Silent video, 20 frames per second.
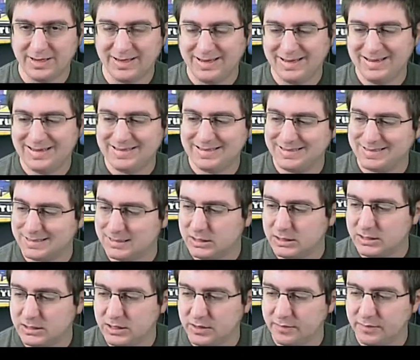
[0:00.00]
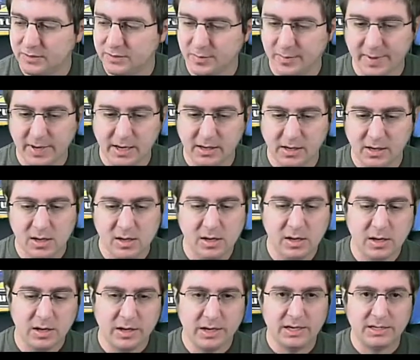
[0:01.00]
he's the Invisible Man.
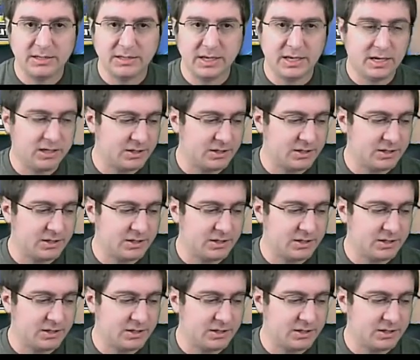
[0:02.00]
He's in a